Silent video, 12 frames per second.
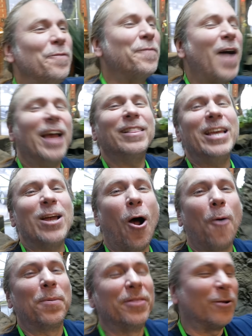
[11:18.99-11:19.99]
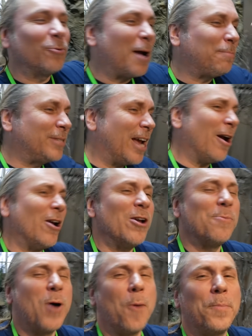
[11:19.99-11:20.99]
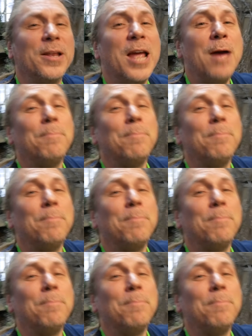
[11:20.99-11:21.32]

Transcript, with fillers: finally opened. The Reptarium opened.